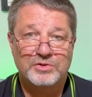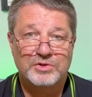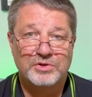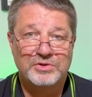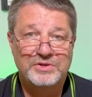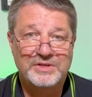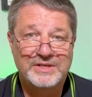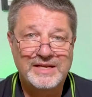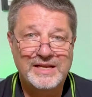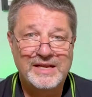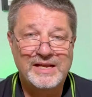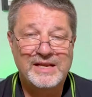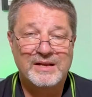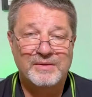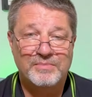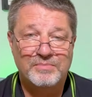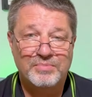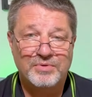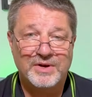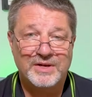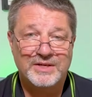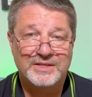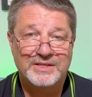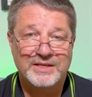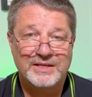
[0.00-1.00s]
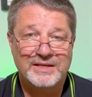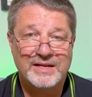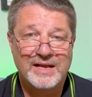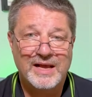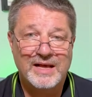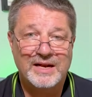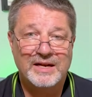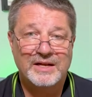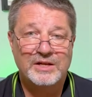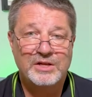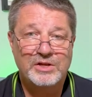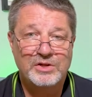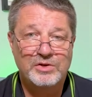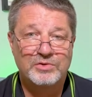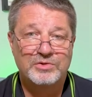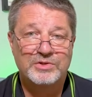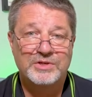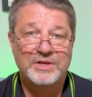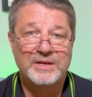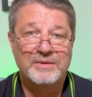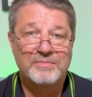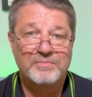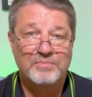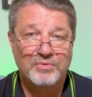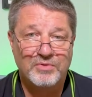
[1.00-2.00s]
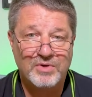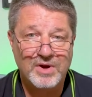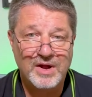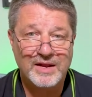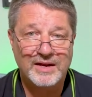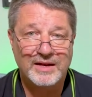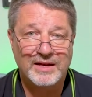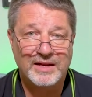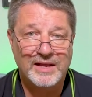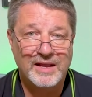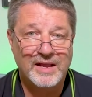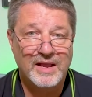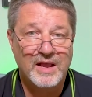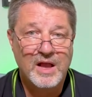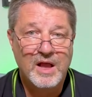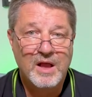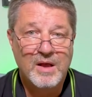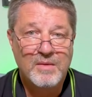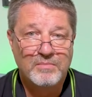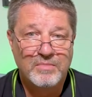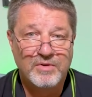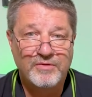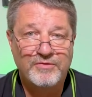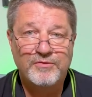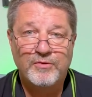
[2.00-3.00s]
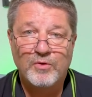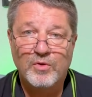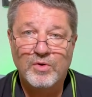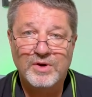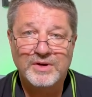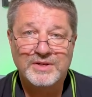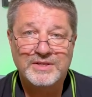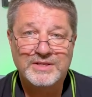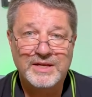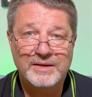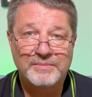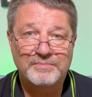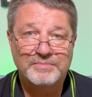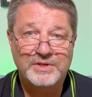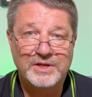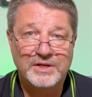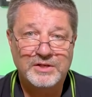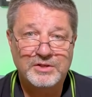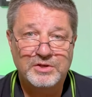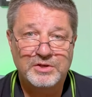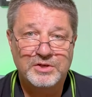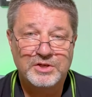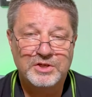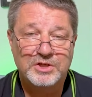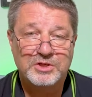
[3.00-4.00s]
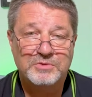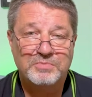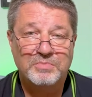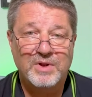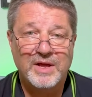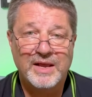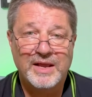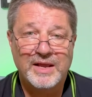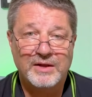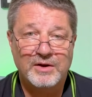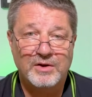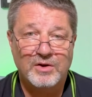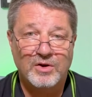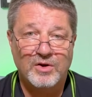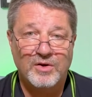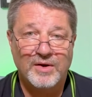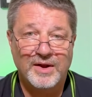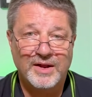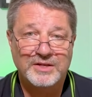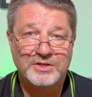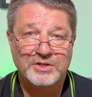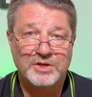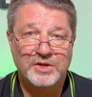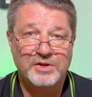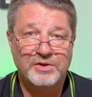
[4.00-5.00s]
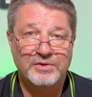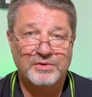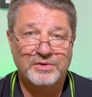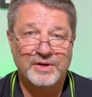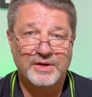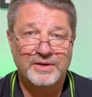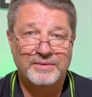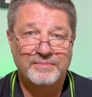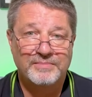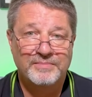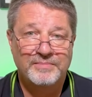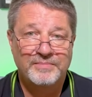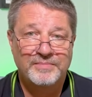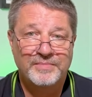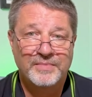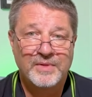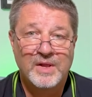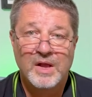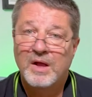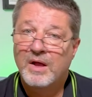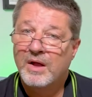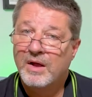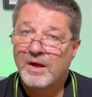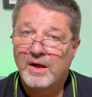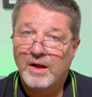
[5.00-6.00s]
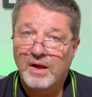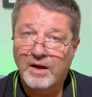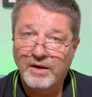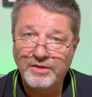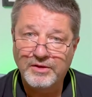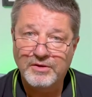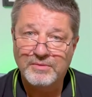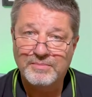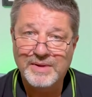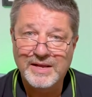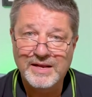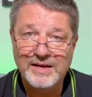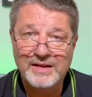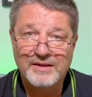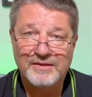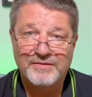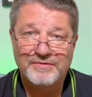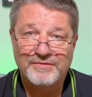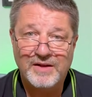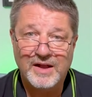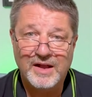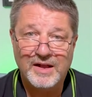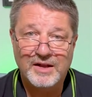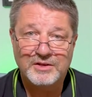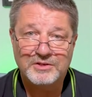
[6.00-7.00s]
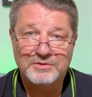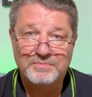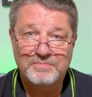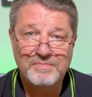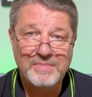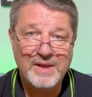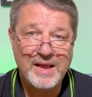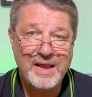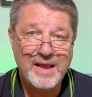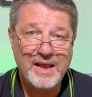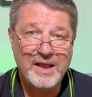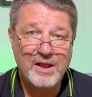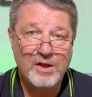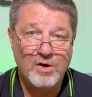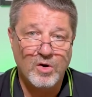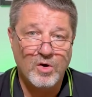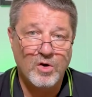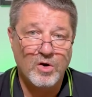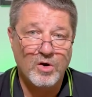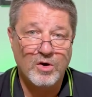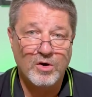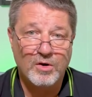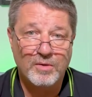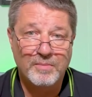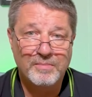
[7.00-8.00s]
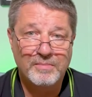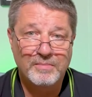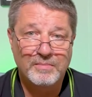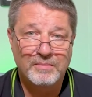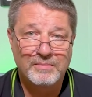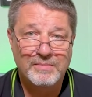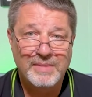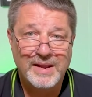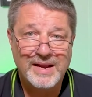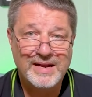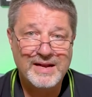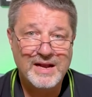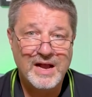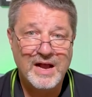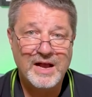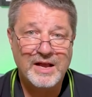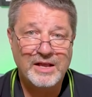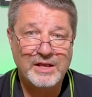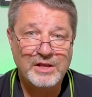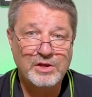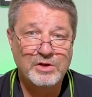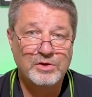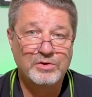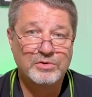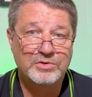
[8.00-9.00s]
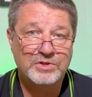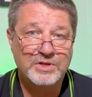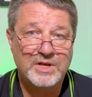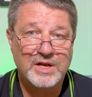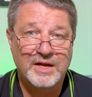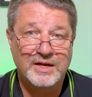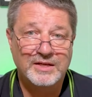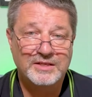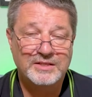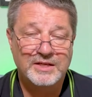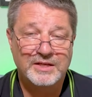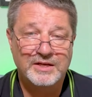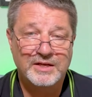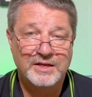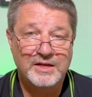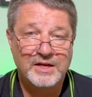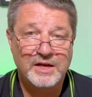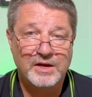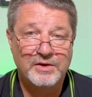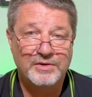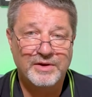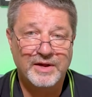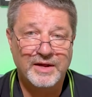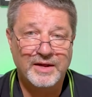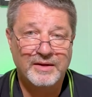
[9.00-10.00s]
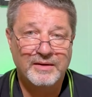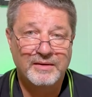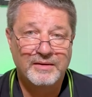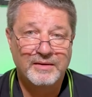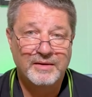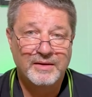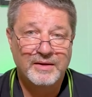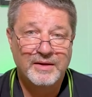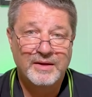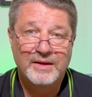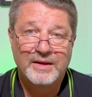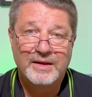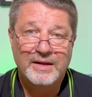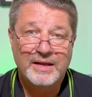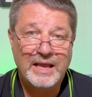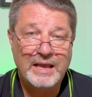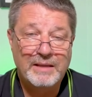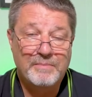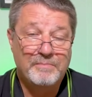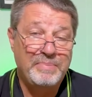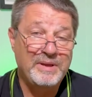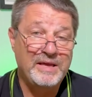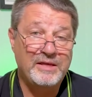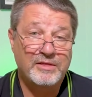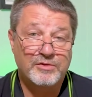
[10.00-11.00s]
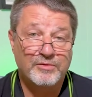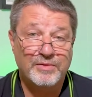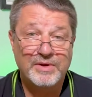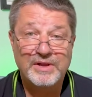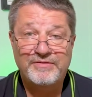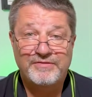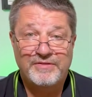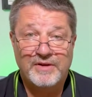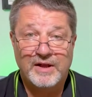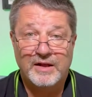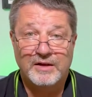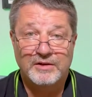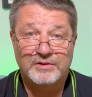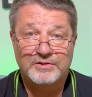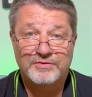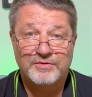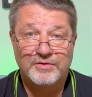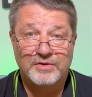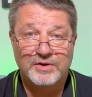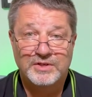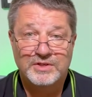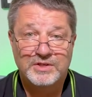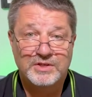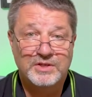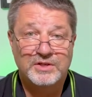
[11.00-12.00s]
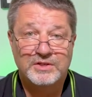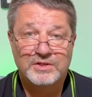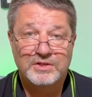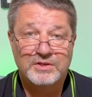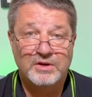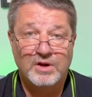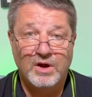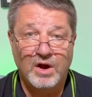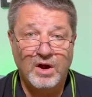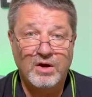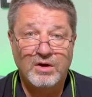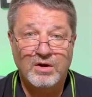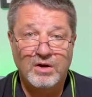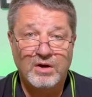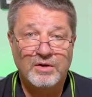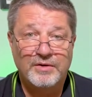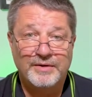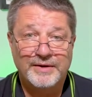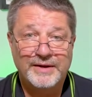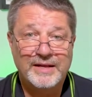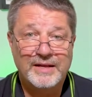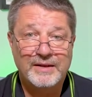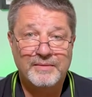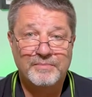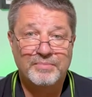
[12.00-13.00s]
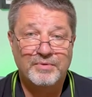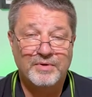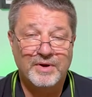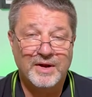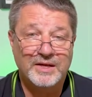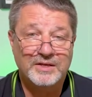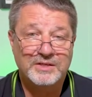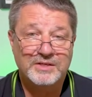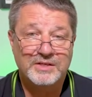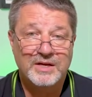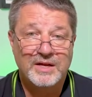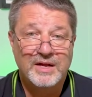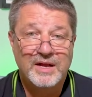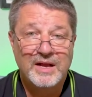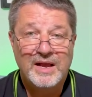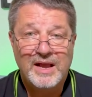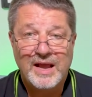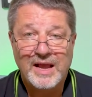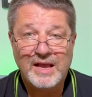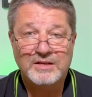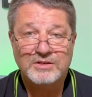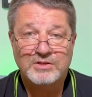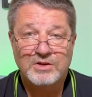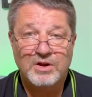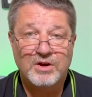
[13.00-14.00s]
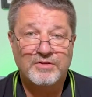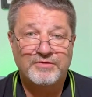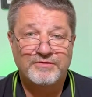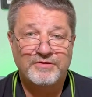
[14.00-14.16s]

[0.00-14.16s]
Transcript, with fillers: to decompress the data using Brotli before attempting to display it or execute it. Other media files may or may not use content encoding. MP3 files, for instance, are already compressed, as are